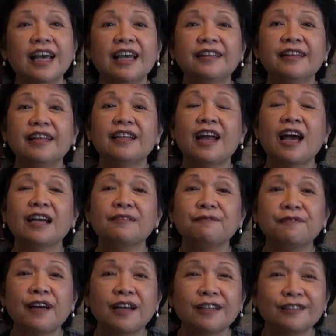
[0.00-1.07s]
And then I
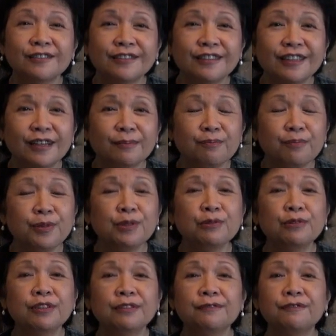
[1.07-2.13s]
found a
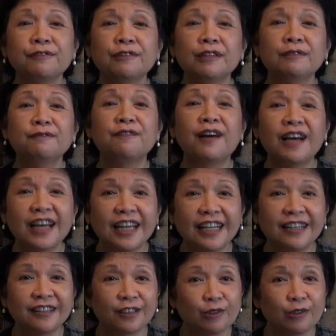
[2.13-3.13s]
beautiful vine